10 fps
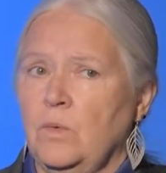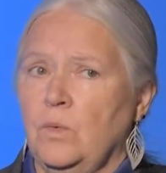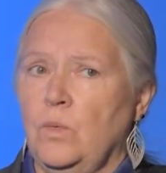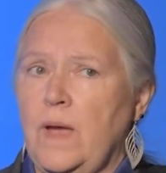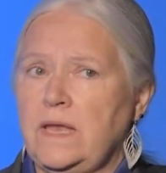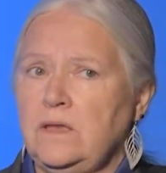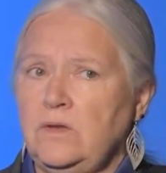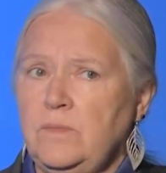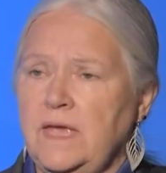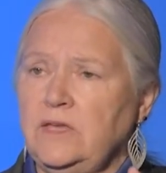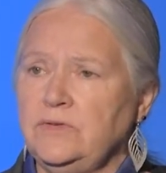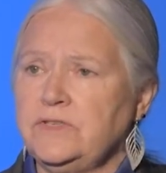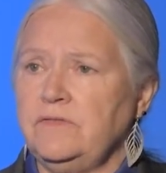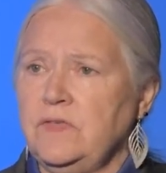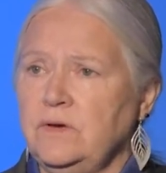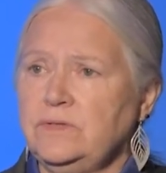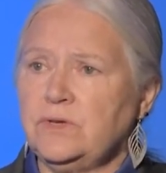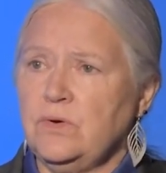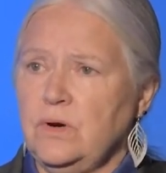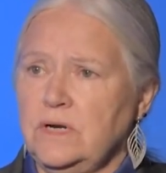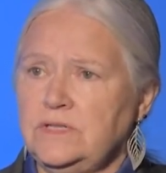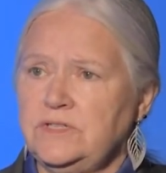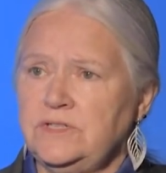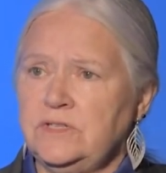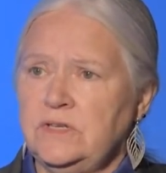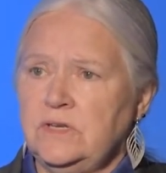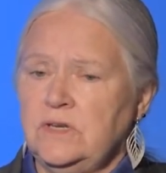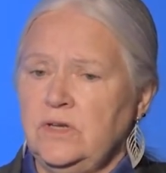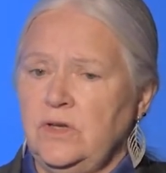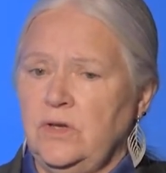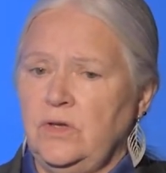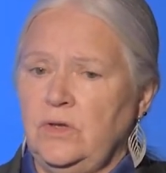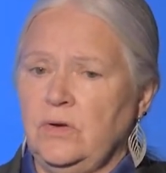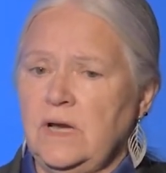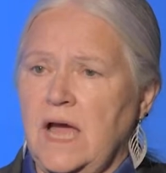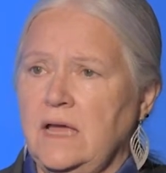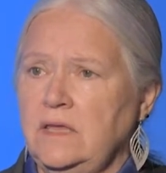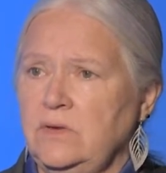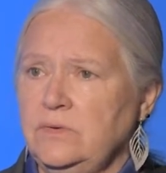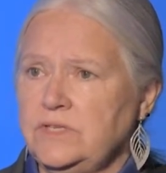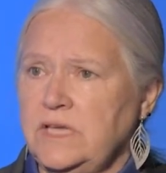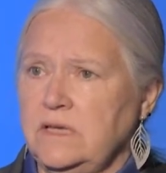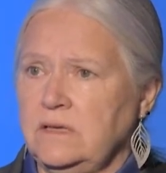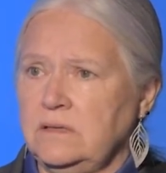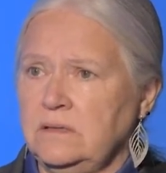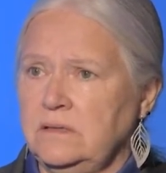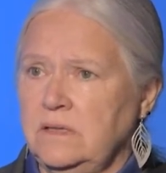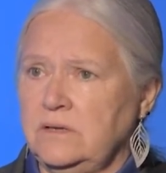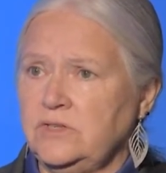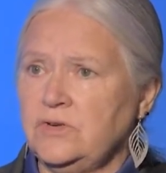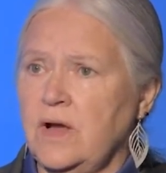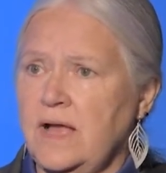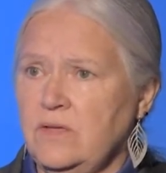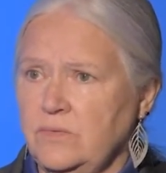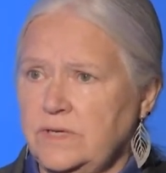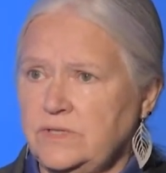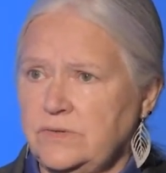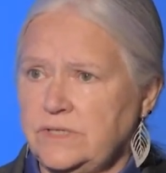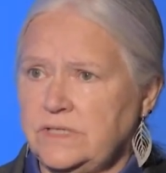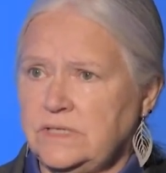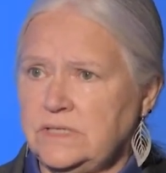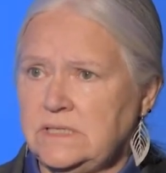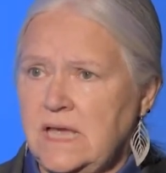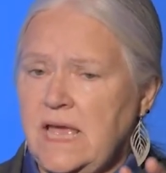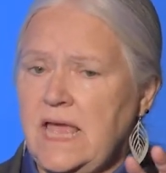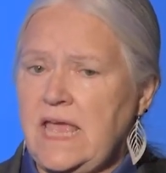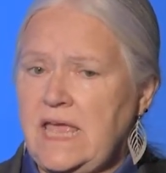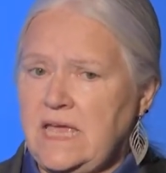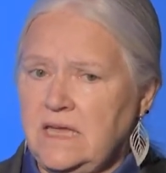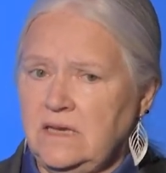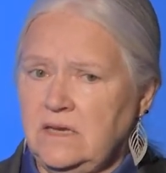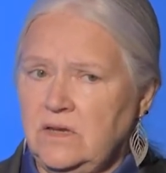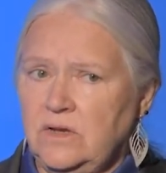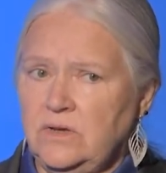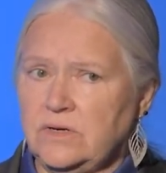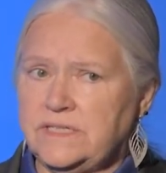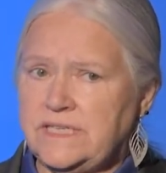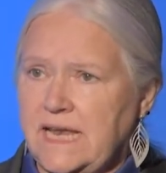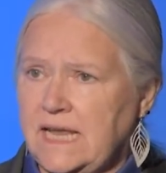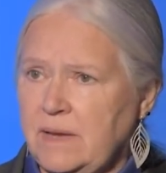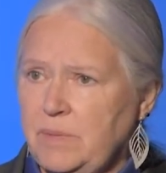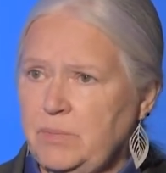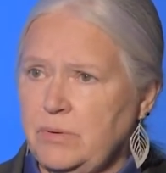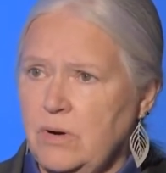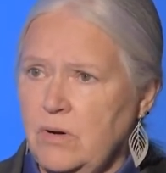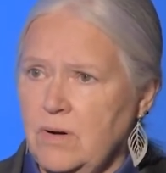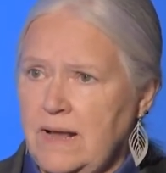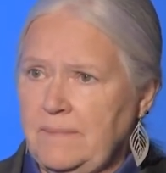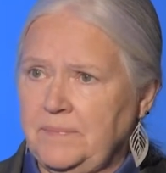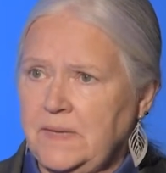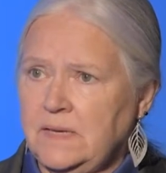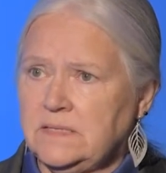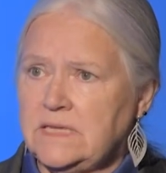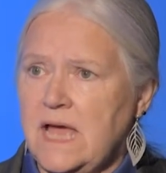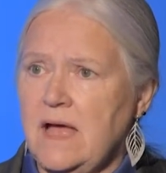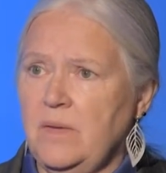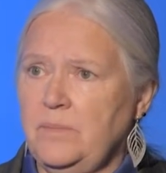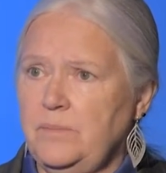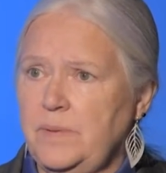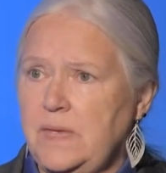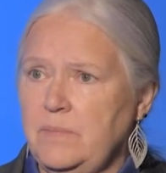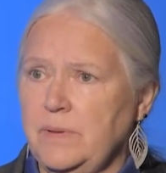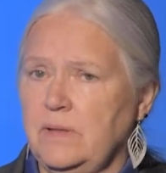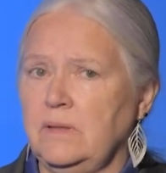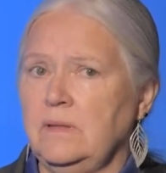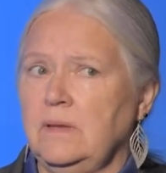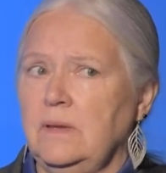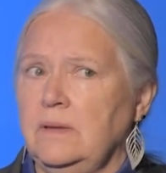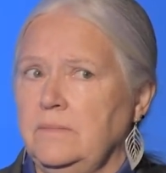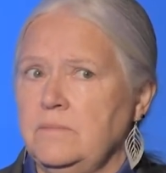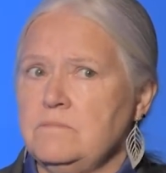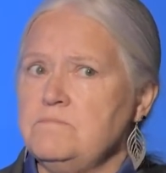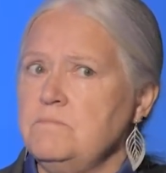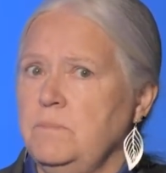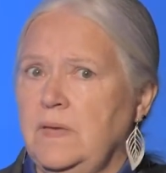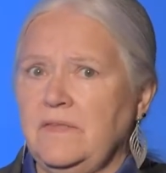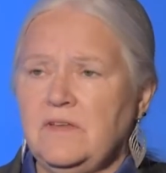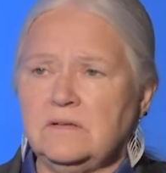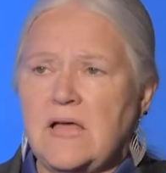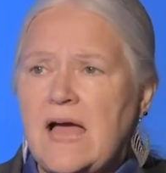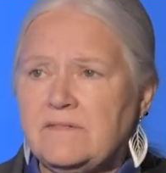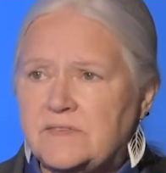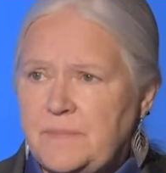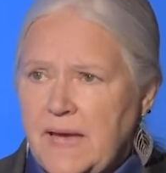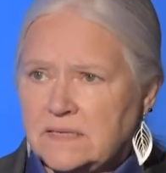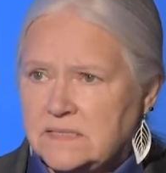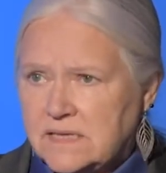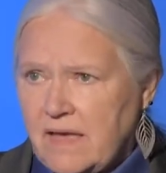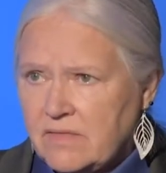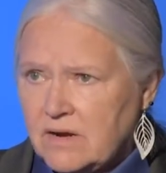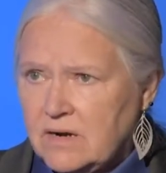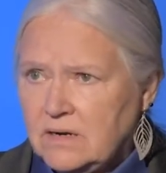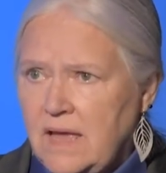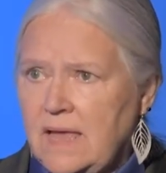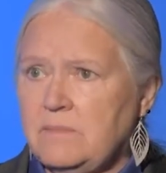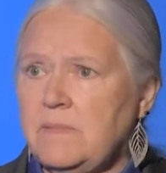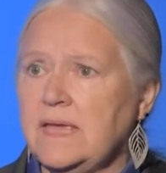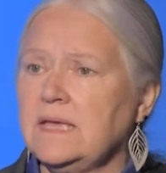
when you make use of those courts, you're not using the trial resources, and you're setting up a program to help people get their lives back together and make